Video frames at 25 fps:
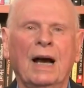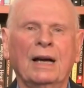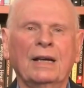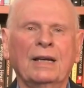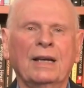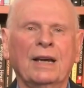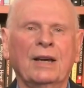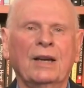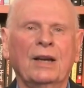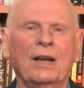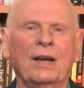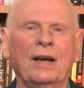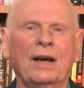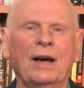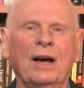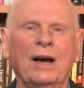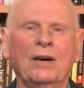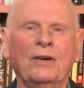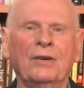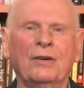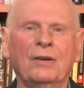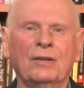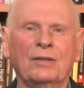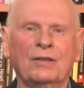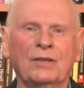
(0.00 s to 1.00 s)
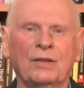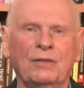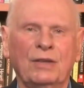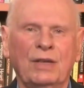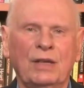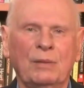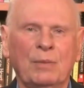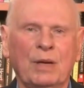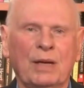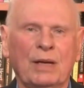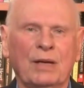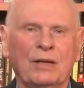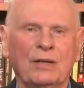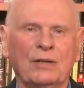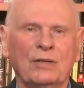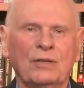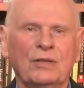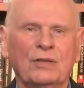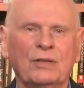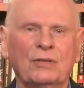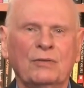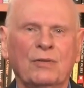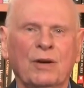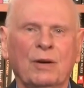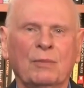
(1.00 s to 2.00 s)
I get hundreds of
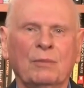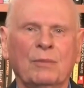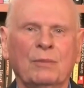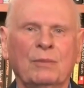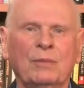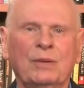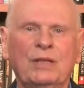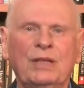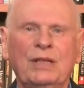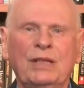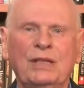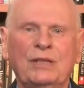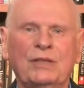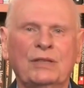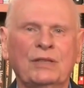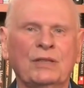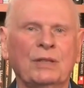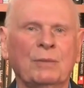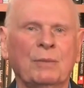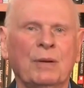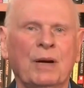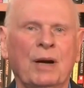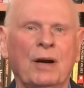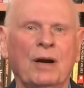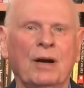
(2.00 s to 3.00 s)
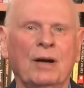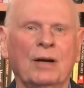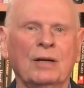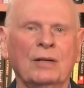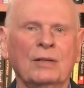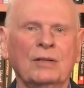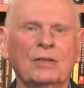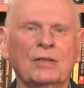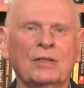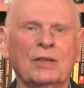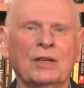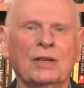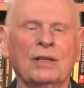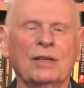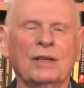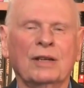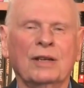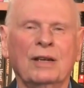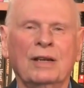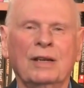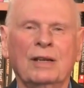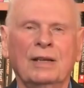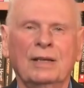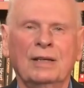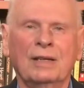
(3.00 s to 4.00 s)
emails from decent Americans and
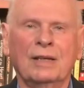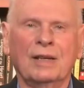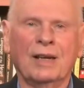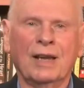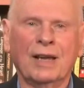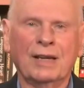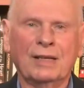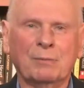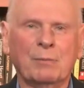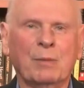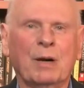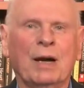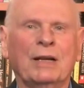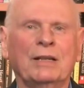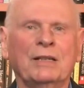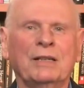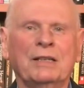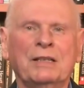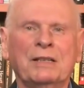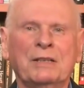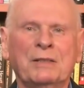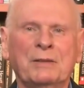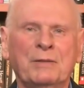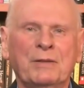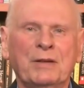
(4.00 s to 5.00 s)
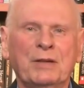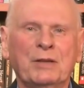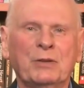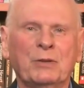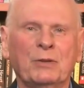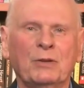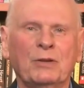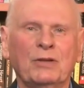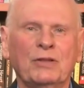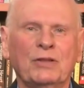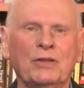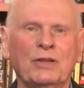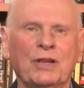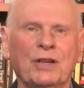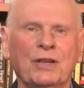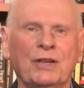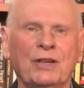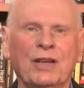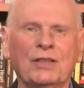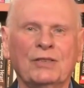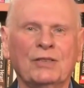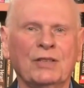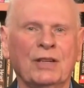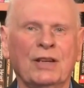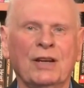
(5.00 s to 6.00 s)
like-minded individuals in a
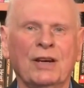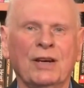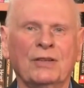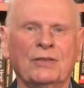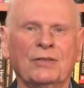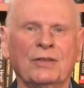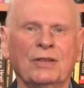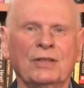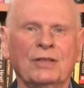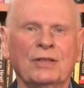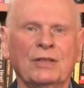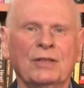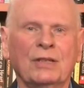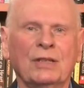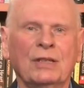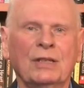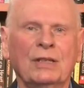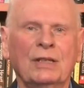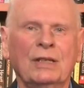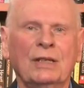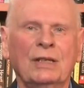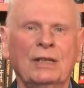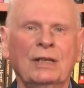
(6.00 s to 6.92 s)
dozen countries